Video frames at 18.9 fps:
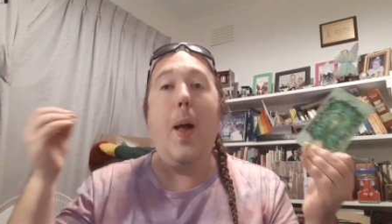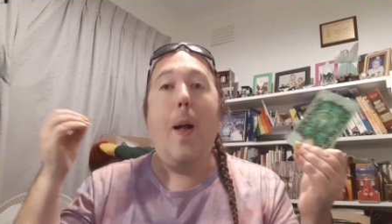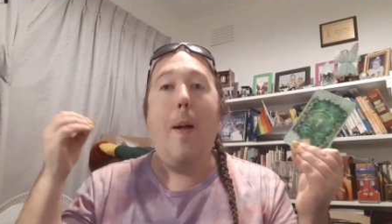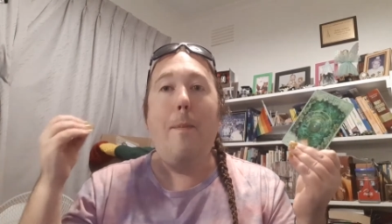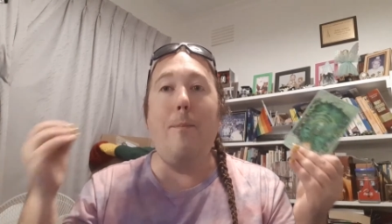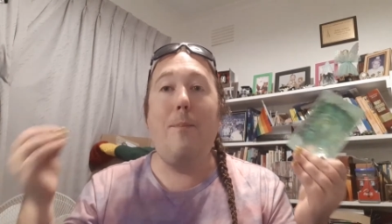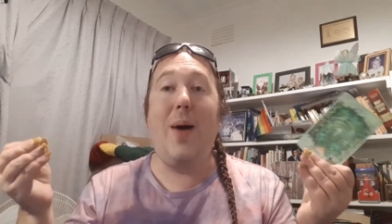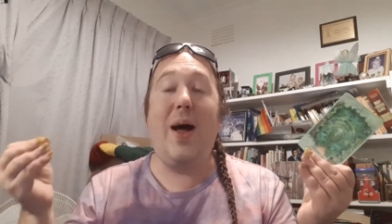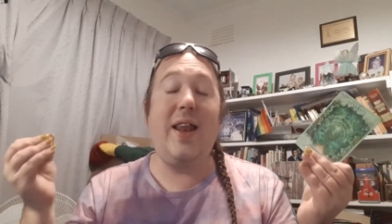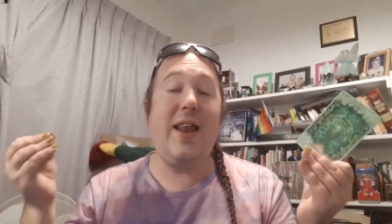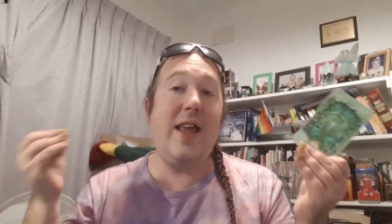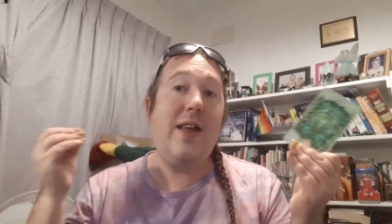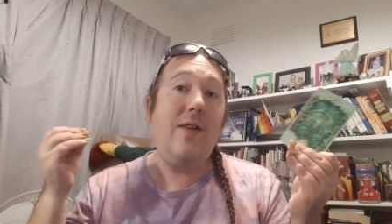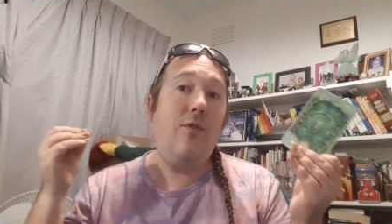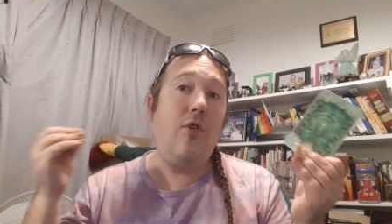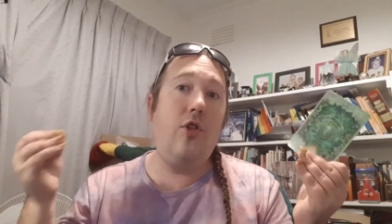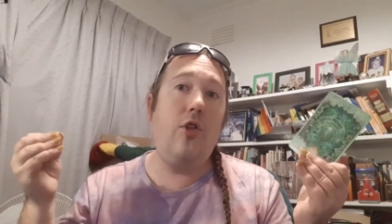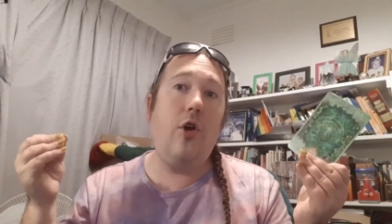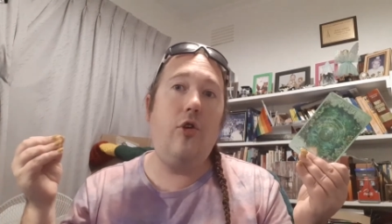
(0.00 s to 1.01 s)
But
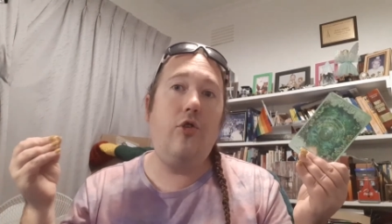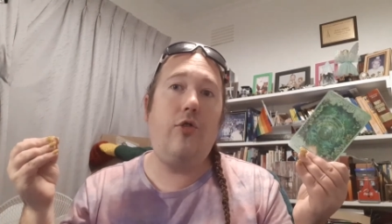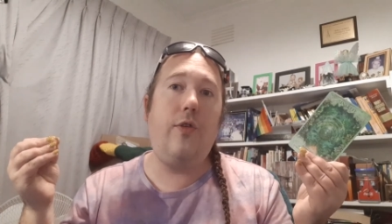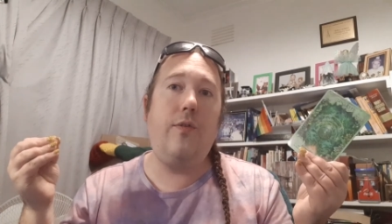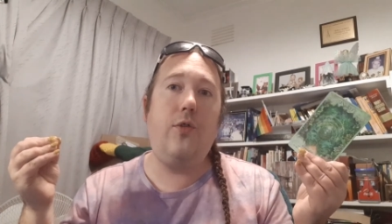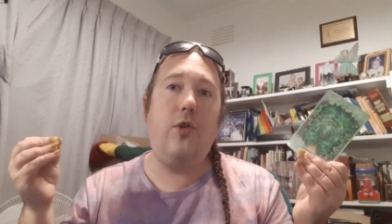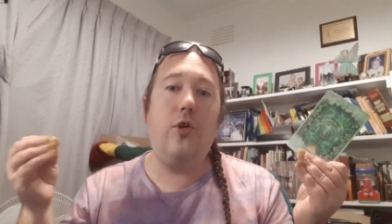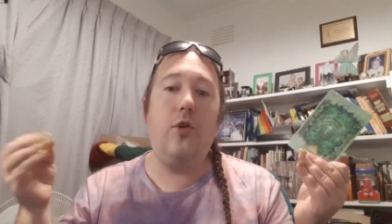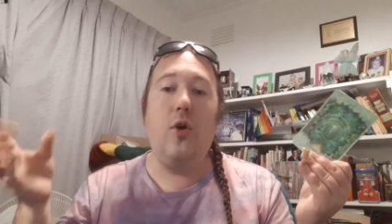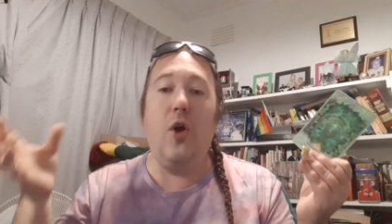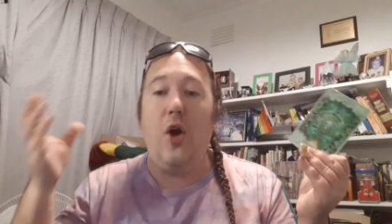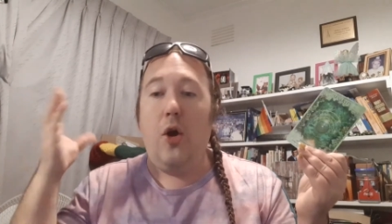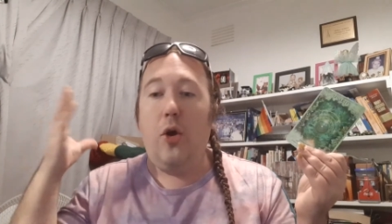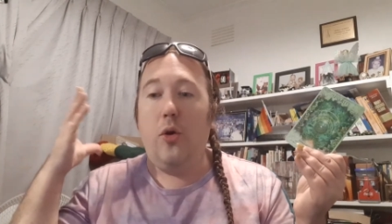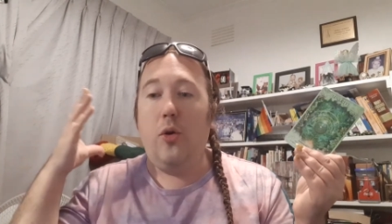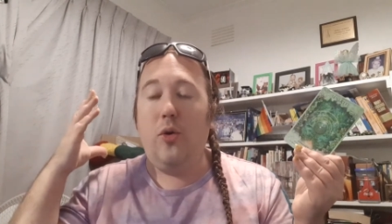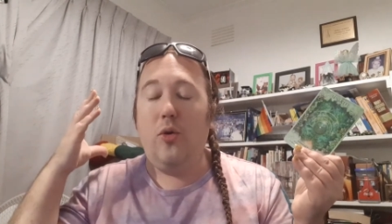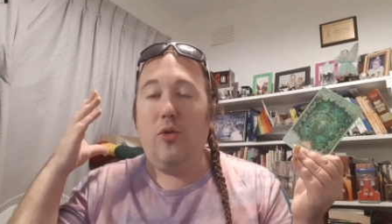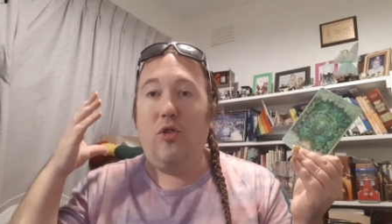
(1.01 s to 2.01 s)
even those of you
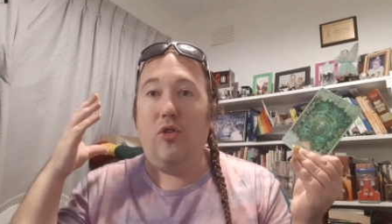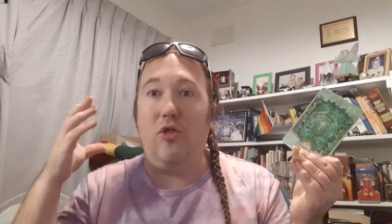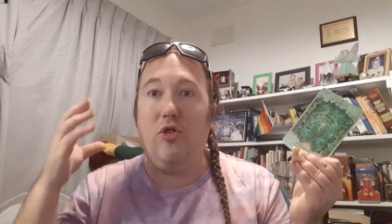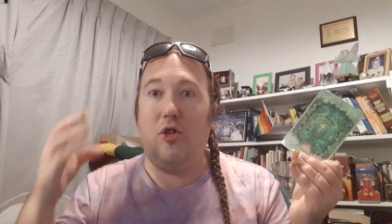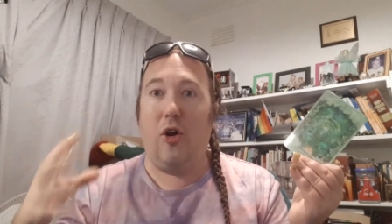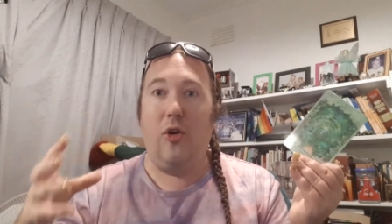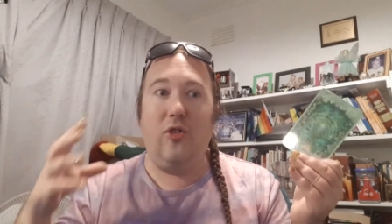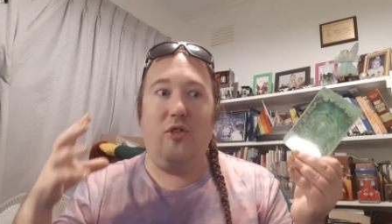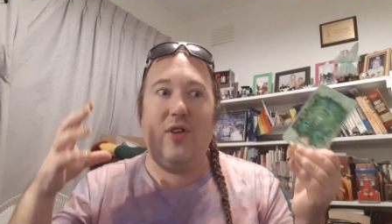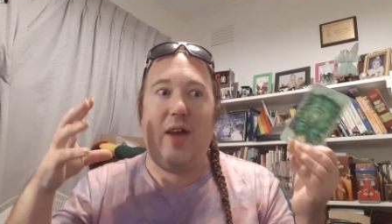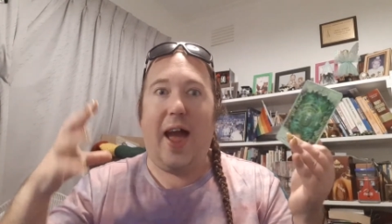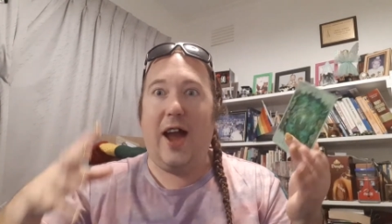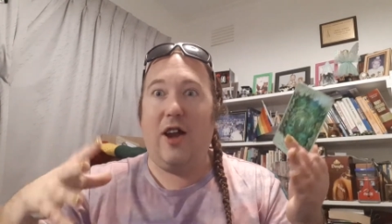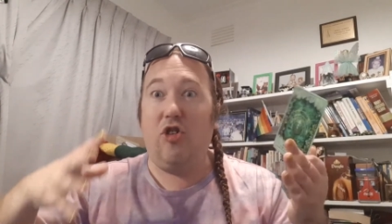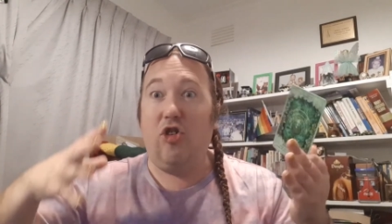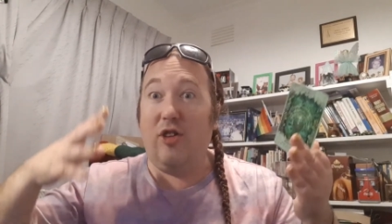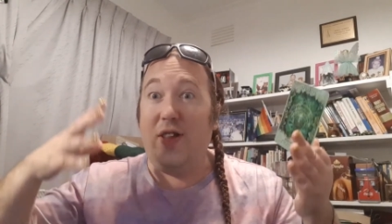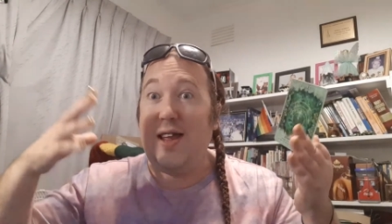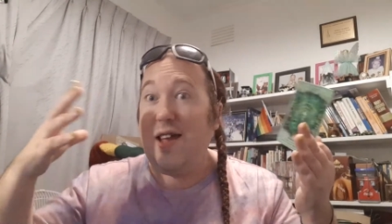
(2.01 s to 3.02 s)
who don't
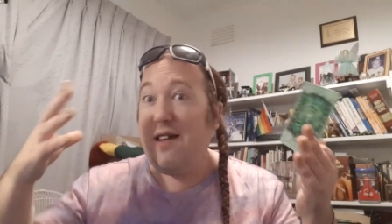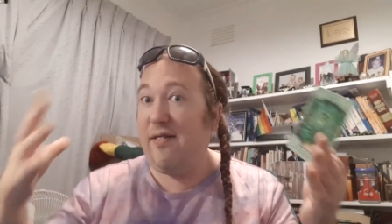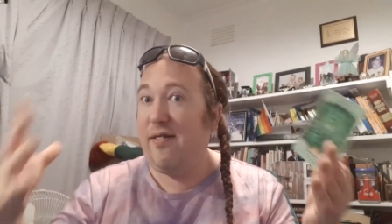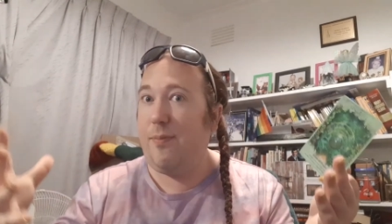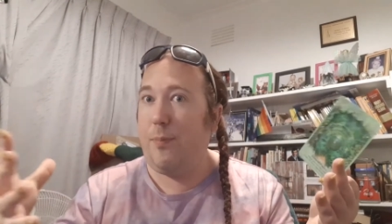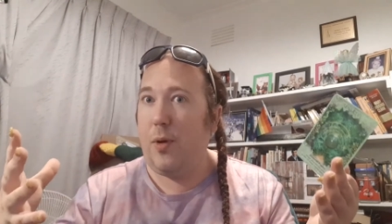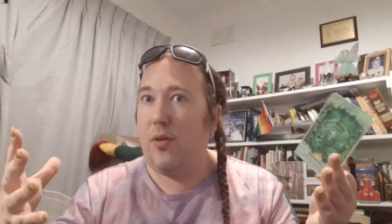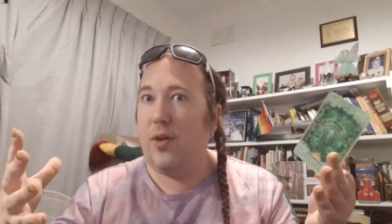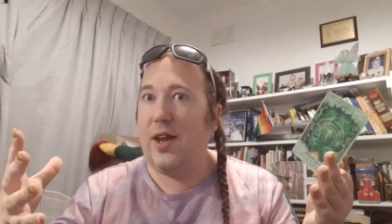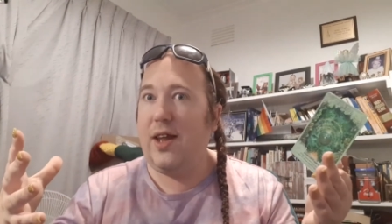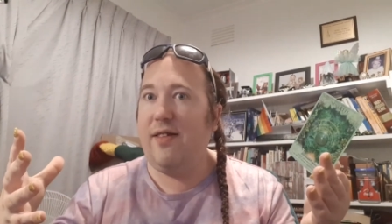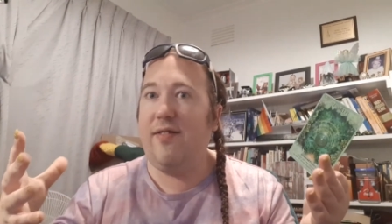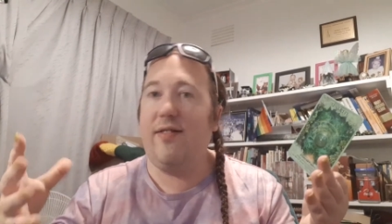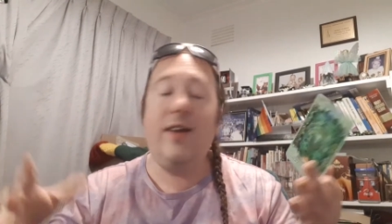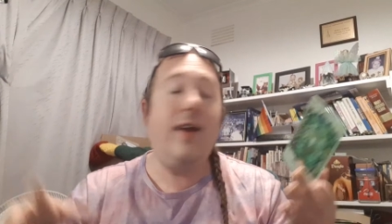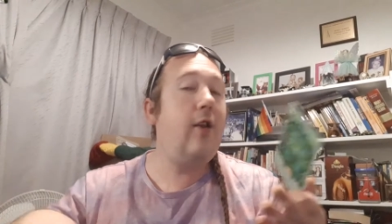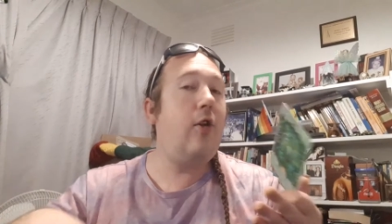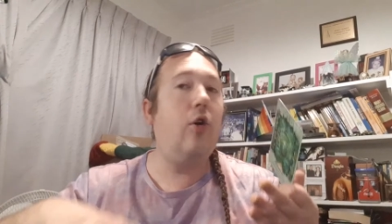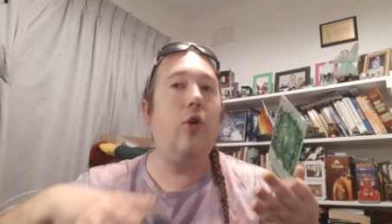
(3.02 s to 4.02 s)
actually experience
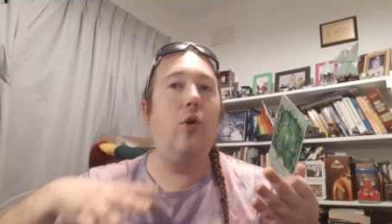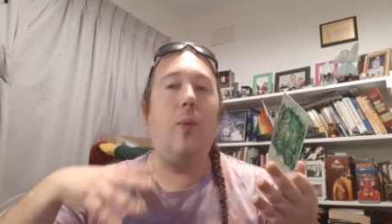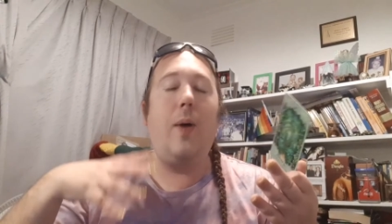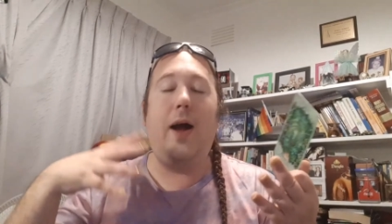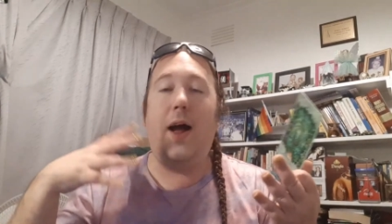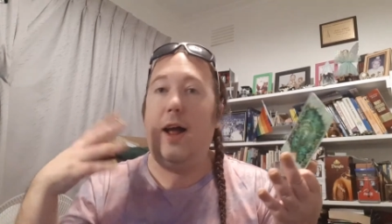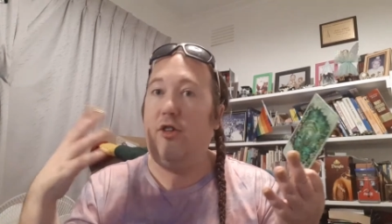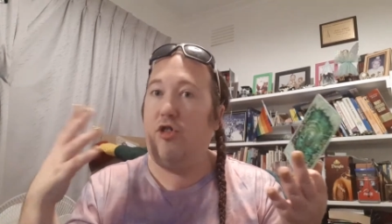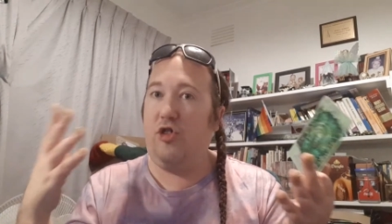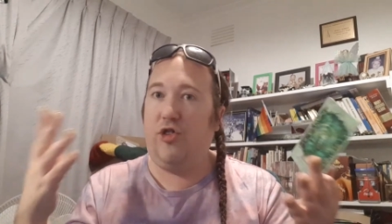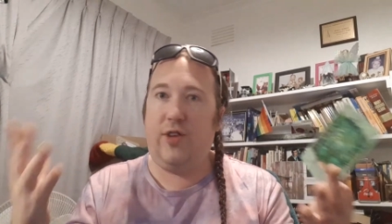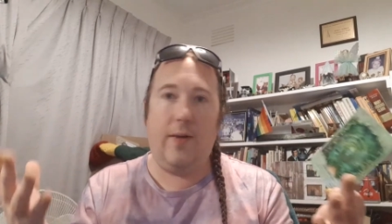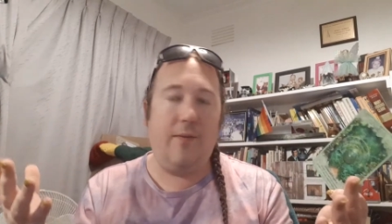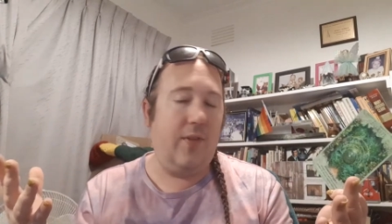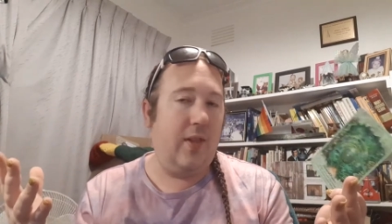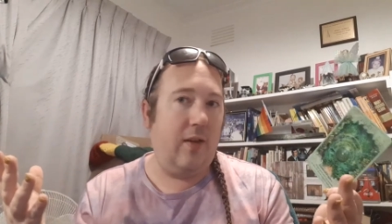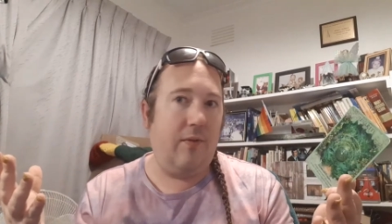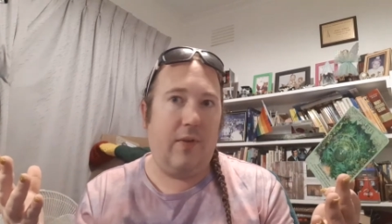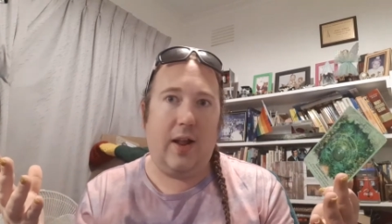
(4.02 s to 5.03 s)
it, who are just
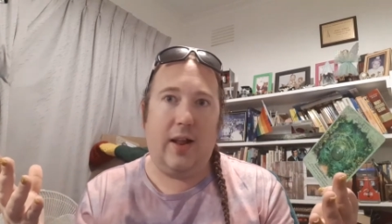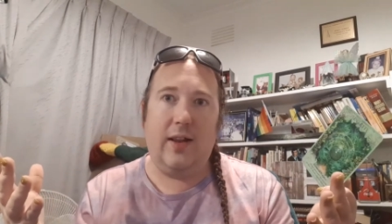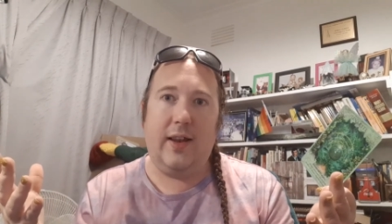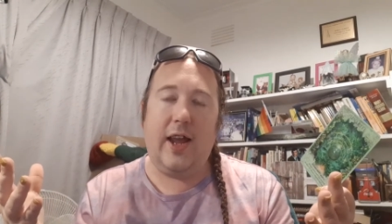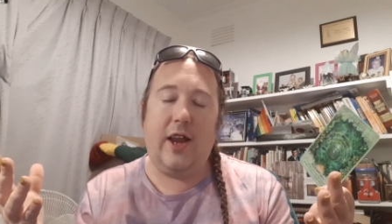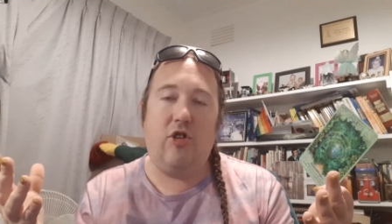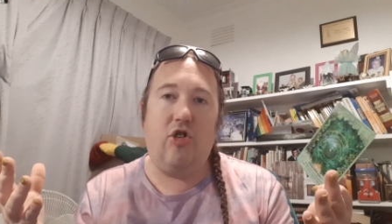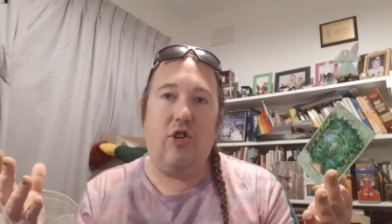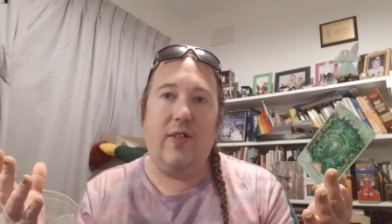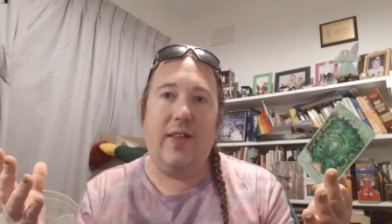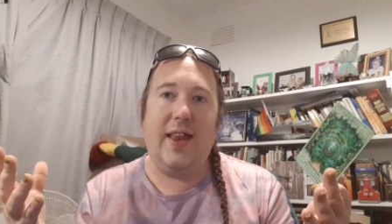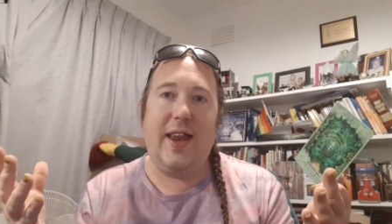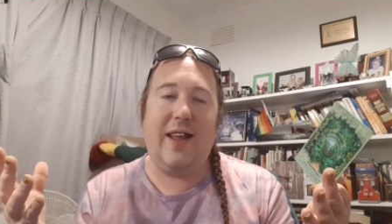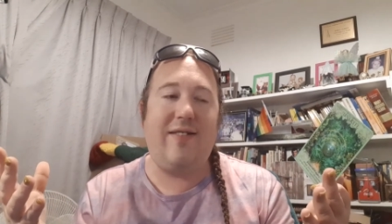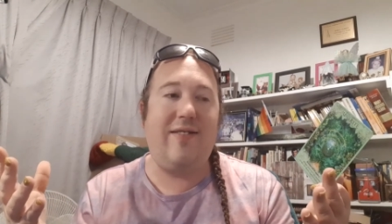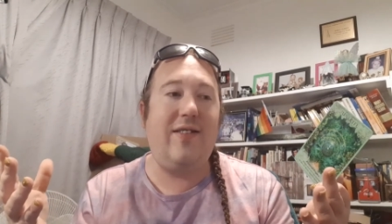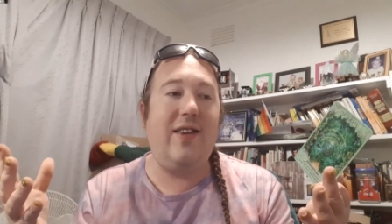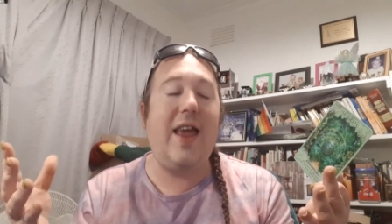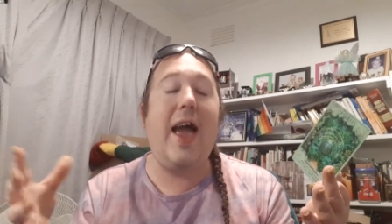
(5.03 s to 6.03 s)
given the validation the
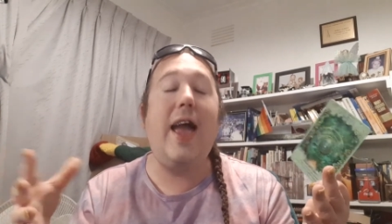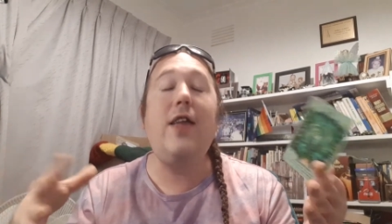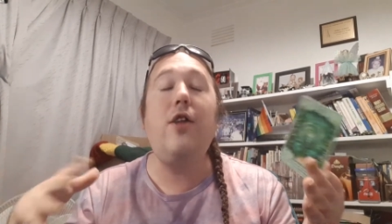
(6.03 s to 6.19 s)
next day,